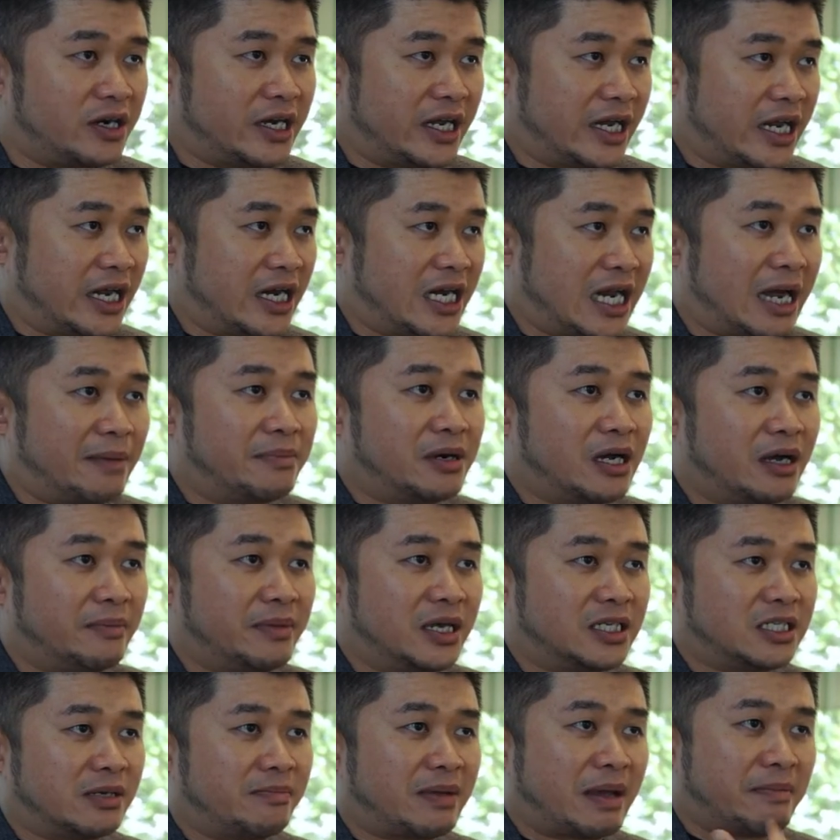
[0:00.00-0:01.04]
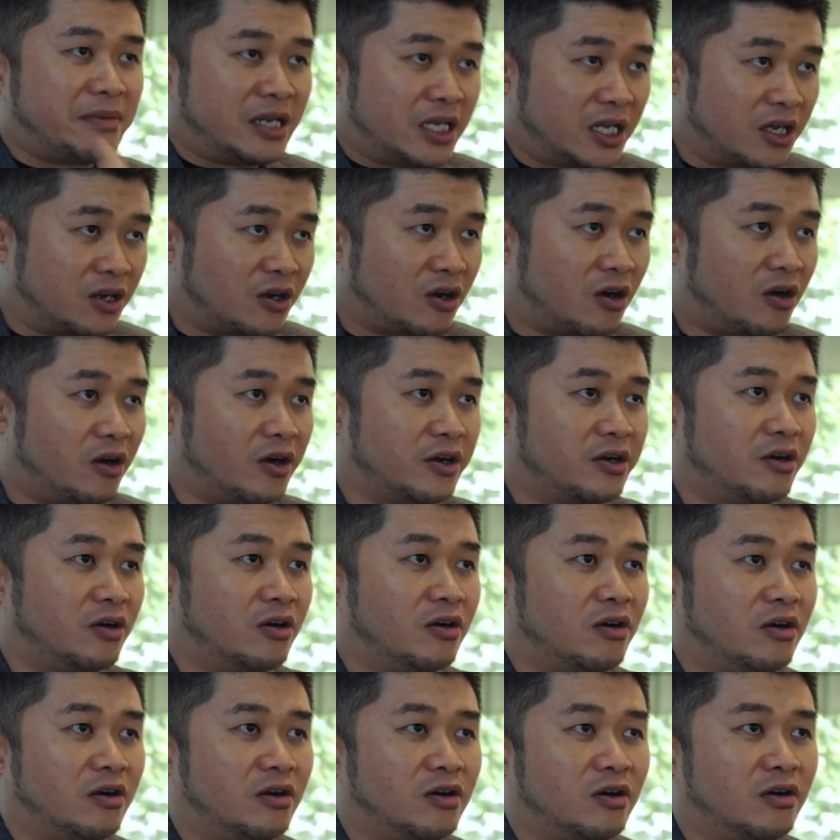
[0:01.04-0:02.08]
that can double up as a badminton court
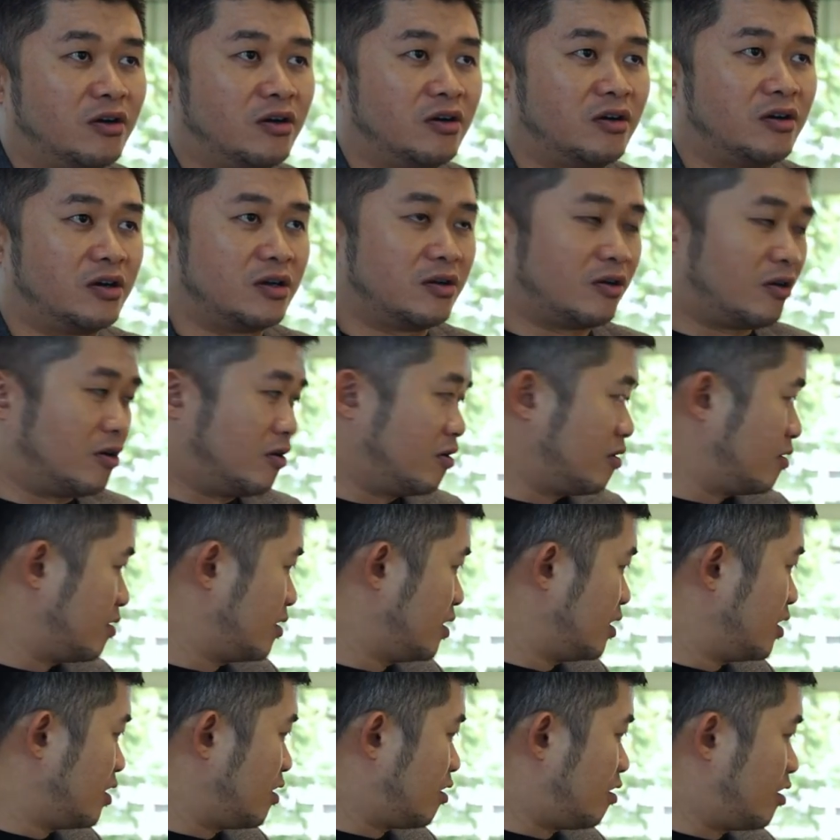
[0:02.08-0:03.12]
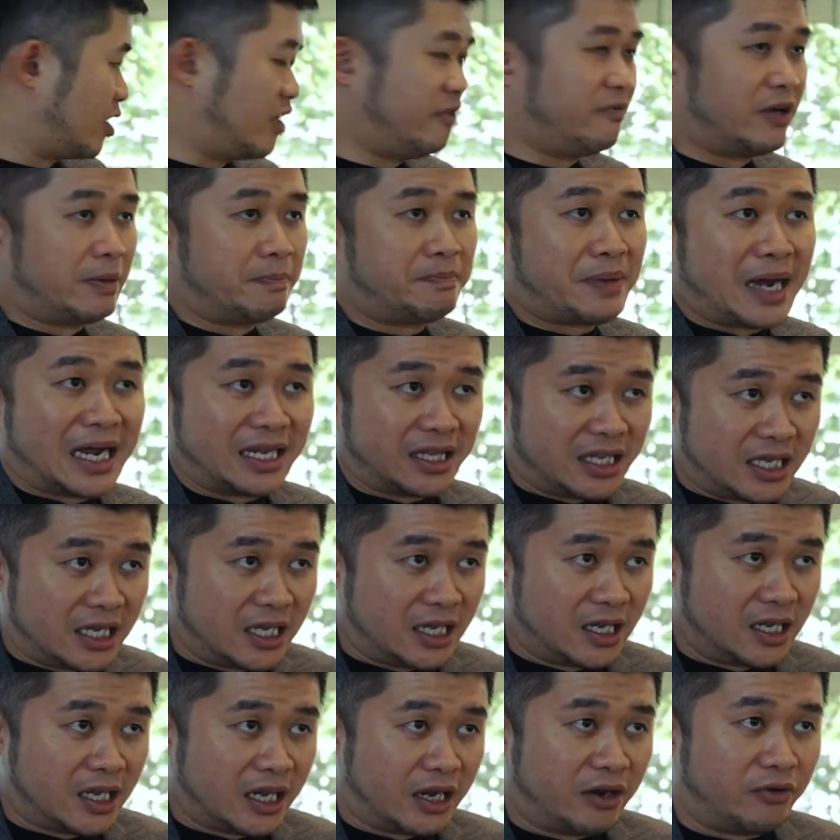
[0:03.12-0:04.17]
or even
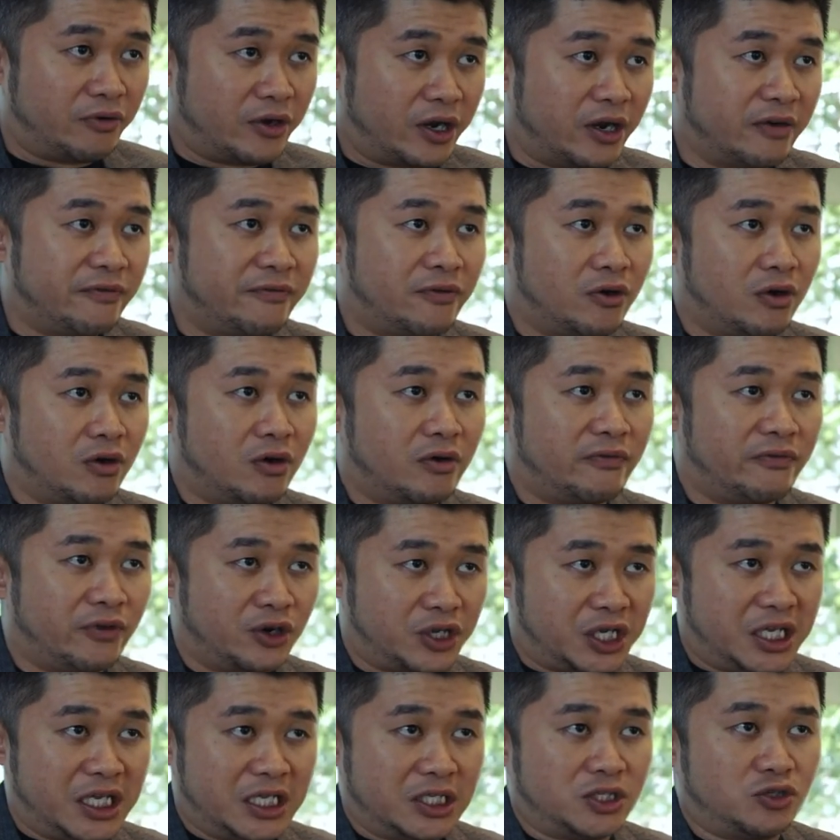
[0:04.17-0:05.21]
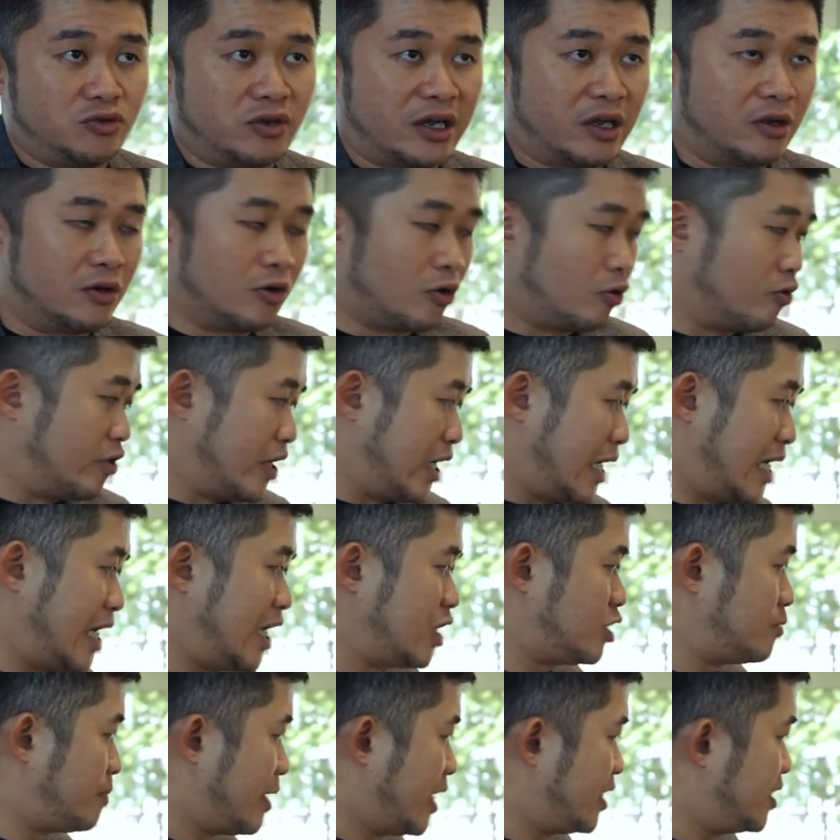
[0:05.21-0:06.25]
party area for kids to hold their
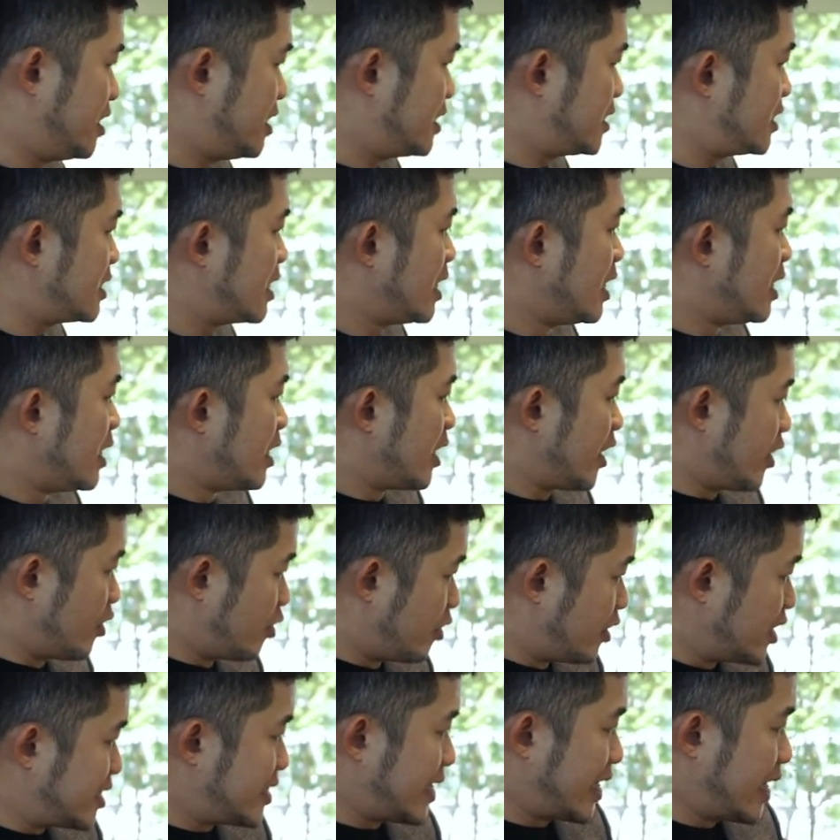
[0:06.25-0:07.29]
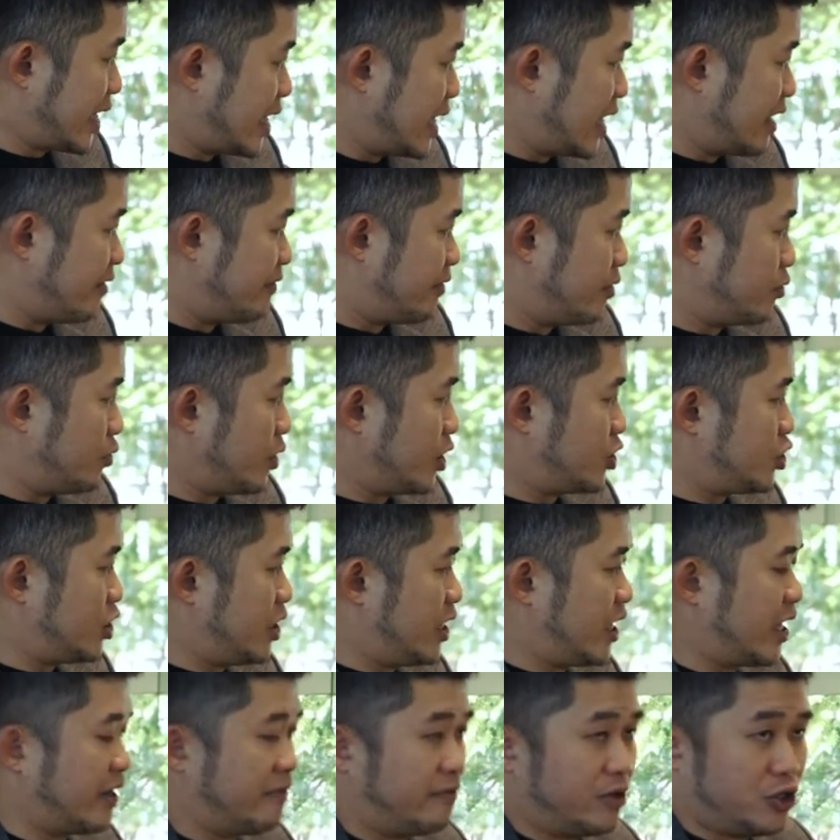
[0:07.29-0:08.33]
large parties. And on the second level, you
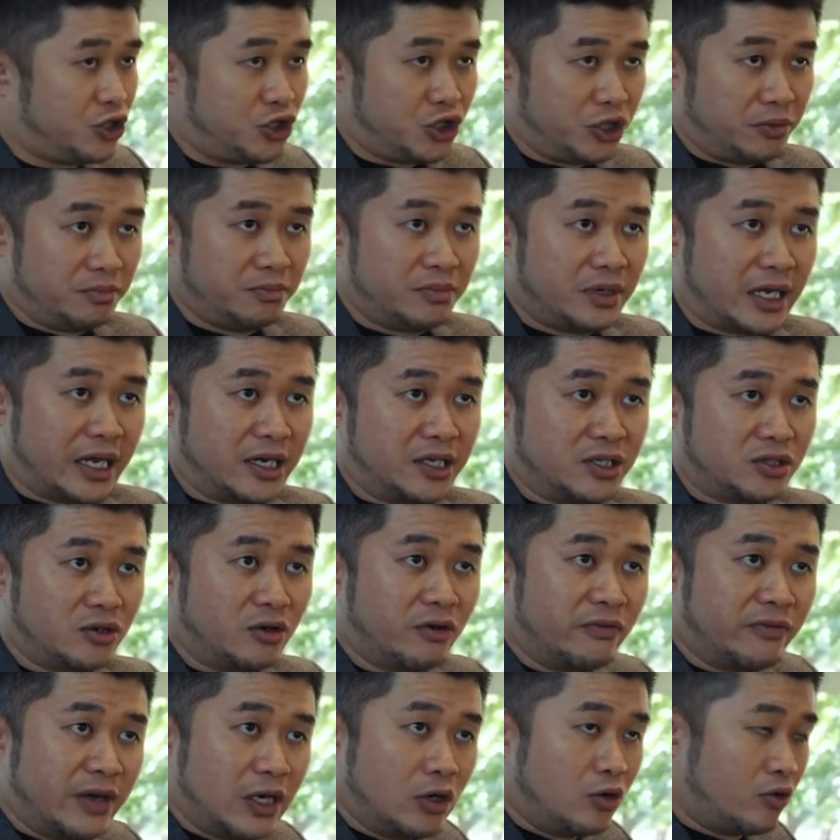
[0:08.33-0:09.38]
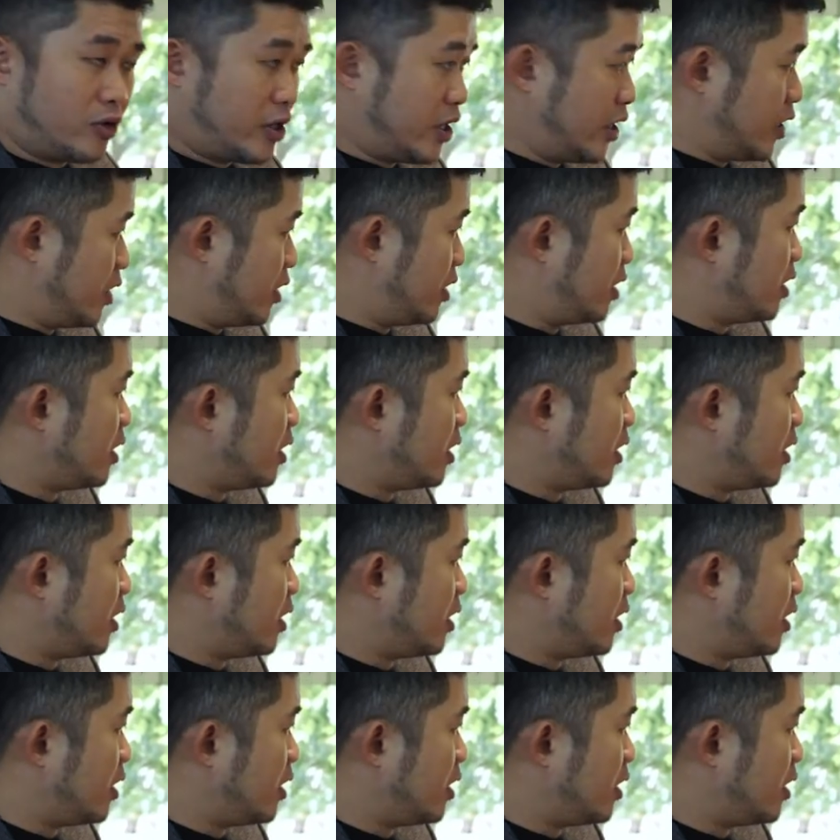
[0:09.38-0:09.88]
actually have a gym that is overlooking